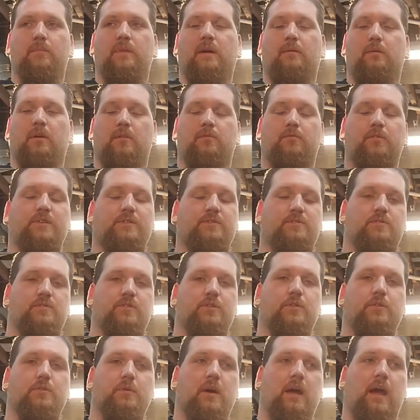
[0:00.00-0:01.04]
That way if we
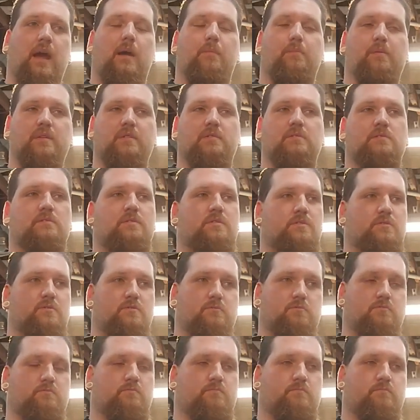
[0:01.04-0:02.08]
do happen
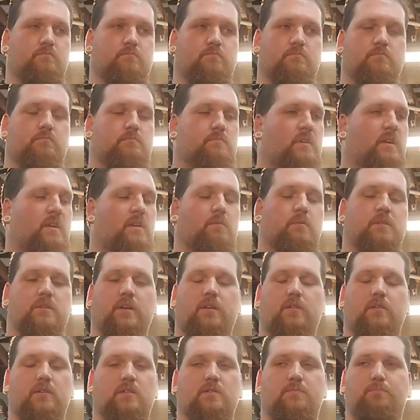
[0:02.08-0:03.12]
to hit a
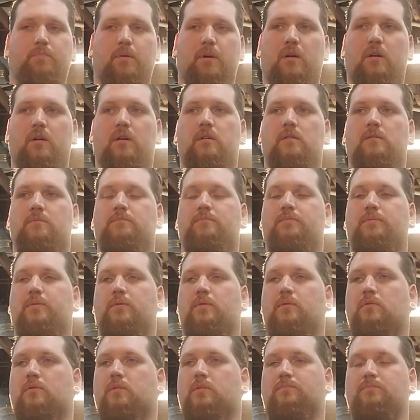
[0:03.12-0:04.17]
ridiculous bump
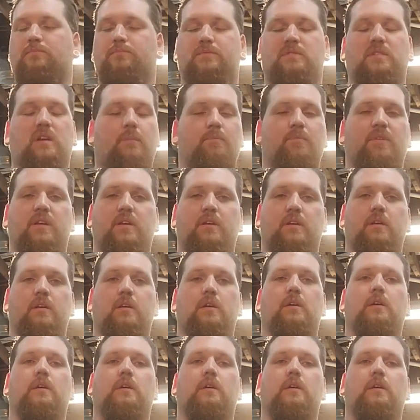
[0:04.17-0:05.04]
or something,